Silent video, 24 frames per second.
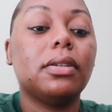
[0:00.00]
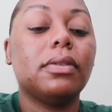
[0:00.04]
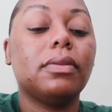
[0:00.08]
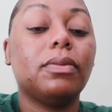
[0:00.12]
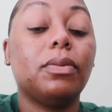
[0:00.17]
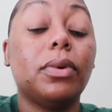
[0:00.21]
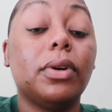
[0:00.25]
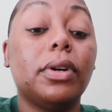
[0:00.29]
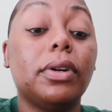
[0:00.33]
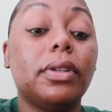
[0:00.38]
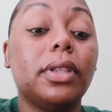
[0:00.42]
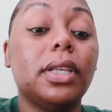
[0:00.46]

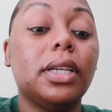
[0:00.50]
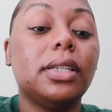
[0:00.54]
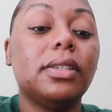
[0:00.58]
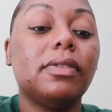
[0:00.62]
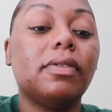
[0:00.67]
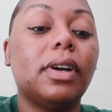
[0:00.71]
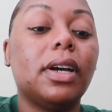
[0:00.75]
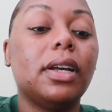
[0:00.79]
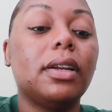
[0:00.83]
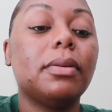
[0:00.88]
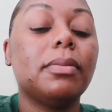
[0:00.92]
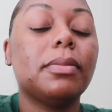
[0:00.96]
well, these
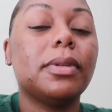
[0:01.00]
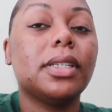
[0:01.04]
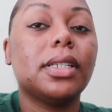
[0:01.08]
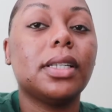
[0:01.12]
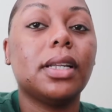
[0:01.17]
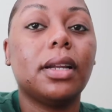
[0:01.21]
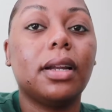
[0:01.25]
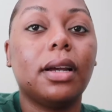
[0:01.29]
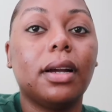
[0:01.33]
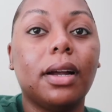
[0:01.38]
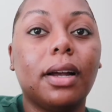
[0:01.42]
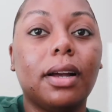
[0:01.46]
vitamins
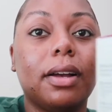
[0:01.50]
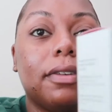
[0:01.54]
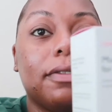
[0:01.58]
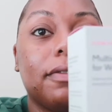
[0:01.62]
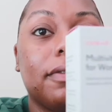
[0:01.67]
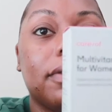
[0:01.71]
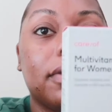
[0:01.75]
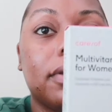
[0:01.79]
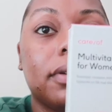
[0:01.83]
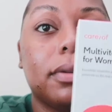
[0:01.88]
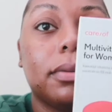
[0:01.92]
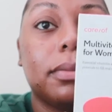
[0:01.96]
that I got
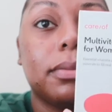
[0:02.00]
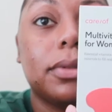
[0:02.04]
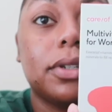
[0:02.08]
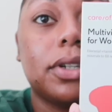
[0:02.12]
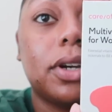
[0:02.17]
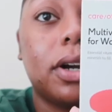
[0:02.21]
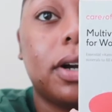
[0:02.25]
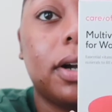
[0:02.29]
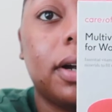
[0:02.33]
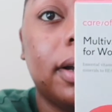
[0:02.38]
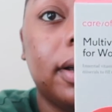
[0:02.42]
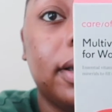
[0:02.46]
from
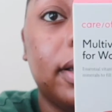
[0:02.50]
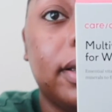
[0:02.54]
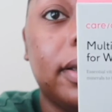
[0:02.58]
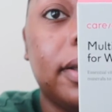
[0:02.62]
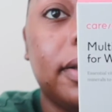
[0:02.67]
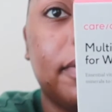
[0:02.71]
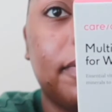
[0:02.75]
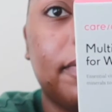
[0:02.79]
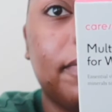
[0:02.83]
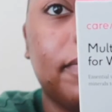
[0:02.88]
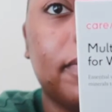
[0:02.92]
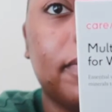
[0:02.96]
Target.